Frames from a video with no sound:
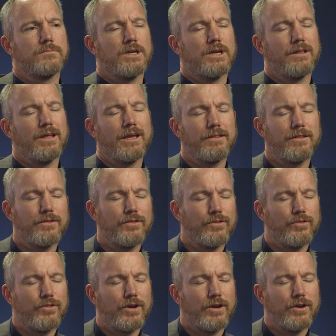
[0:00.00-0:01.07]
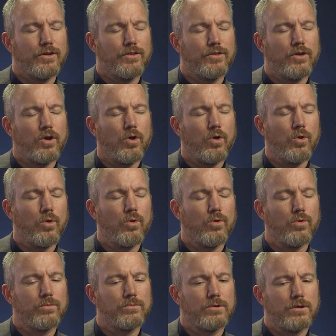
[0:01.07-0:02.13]
Yeah, the the
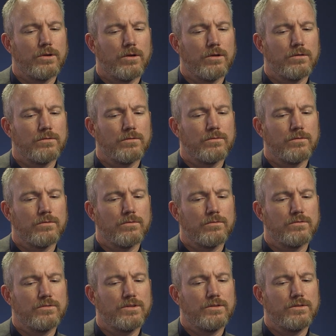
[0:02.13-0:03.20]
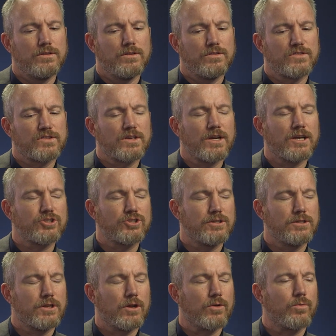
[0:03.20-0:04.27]
whole
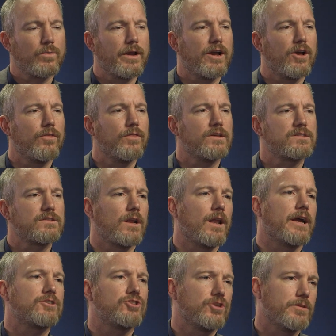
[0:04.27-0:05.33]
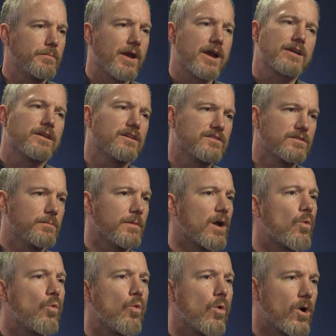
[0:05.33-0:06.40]
discussion around the selection mechanism
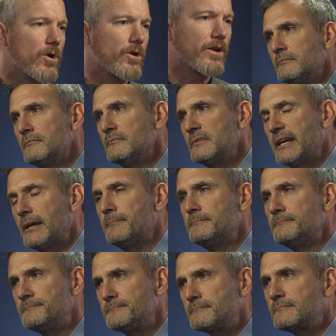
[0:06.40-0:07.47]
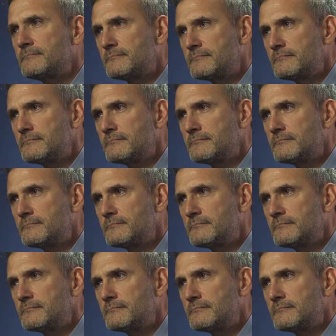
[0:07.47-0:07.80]
at work. And I'm yeah. trying to put that in